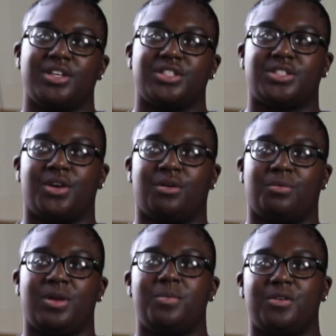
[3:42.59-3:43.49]
So
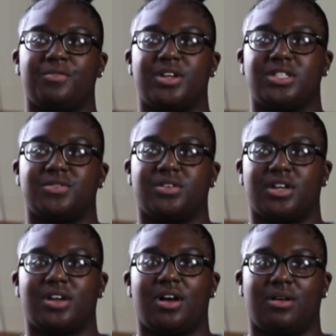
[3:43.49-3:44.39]
we've been friends
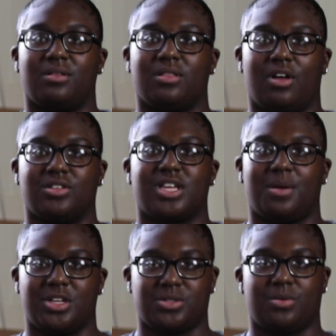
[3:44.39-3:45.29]
for a long
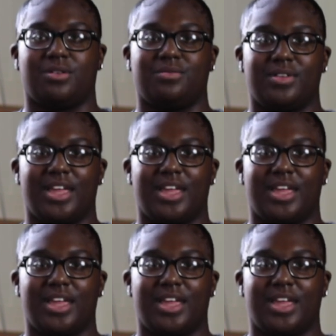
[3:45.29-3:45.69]
time as well.